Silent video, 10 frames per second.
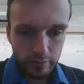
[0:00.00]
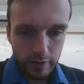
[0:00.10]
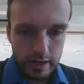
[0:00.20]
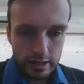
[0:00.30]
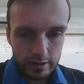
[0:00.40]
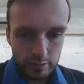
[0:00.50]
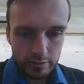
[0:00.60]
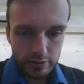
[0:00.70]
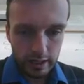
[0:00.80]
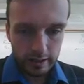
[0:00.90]
radians
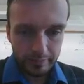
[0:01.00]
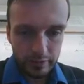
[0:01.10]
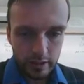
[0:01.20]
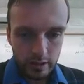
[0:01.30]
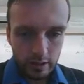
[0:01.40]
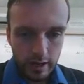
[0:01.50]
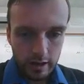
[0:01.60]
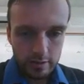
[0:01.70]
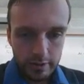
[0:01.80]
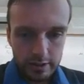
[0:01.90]
per second.
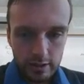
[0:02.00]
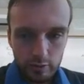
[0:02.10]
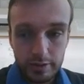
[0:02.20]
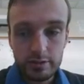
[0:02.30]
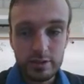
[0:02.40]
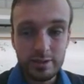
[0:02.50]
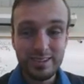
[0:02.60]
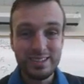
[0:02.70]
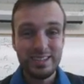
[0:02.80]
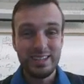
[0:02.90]
Now you might say, well, Mr. Simkins,